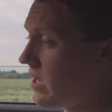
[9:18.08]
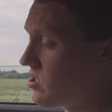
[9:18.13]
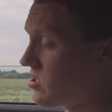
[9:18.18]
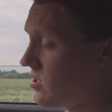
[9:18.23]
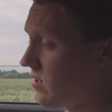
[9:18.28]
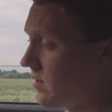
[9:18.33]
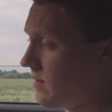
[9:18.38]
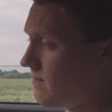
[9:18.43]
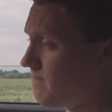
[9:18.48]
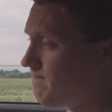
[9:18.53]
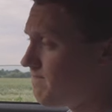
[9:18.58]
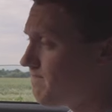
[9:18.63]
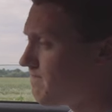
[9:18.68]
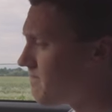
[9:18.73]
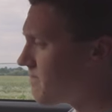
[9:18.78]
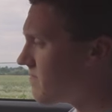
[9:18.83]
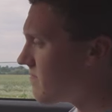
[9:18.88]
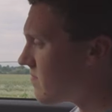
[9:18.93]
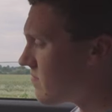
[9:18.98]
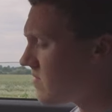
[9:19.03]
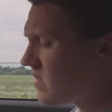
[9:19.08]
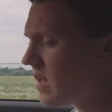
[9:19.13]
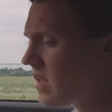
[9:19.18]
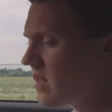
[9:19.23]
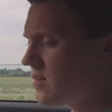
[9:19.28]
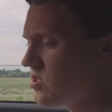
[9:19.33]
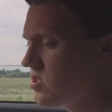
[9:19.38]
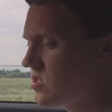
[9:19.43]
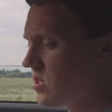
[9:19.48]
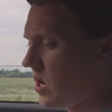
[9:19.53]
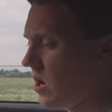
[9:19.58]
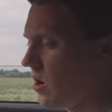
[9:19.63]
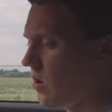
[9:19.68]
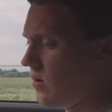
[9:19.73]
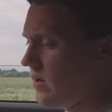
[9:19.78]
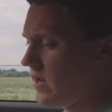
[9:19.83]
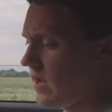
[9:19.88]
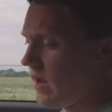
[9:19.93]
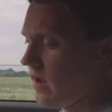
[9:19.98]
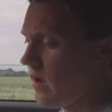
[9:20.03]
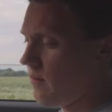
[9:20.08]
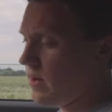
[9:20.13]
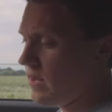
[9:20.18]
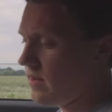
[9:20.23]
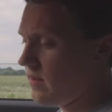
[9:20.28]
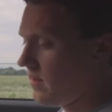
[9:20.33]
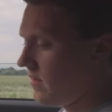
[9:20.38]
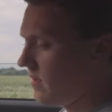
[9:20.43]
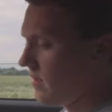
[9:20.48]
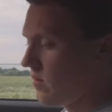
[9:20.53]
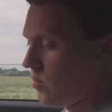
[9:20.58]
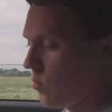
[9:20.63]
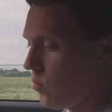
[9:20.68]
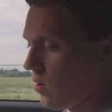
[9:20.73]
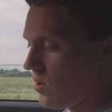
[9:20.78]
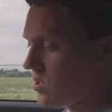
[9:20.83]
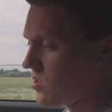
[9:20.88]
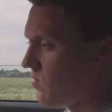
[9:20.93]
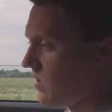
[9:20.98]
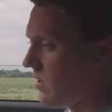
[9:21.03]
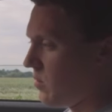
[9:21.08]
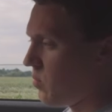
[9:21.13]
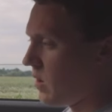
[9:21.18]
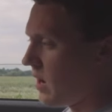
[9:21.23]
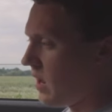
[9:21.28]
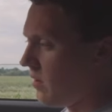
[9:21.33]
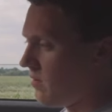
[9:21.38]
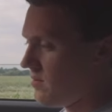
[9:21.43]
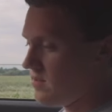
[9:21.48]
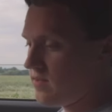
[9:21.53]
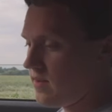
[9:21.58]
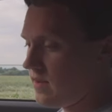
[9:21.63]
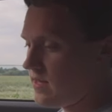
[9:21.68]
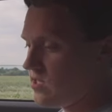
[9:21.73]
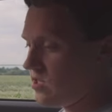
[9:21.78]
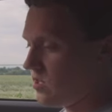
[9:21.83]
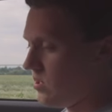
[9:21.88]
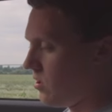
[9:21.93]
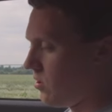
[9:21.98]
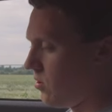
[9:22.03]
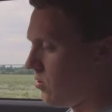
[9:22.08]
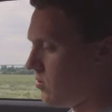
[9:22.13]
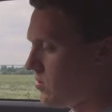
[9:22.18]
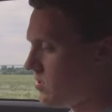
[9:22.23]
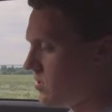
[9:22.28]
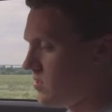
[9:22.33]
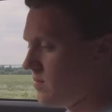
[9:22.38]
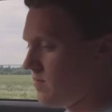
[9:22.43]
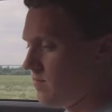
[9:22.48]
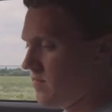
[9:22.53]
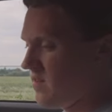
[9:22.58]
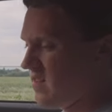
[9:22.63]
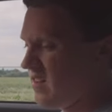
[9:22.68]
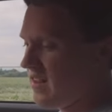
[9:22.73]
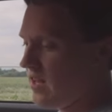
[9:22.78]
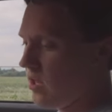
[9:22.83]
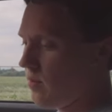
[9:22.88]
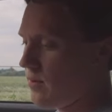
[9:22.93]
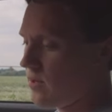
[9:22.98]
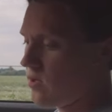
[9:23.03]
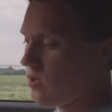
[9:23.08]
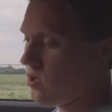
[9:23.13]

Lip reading: actually. So yeah, I mean, works really well, it's nice to use. A little bit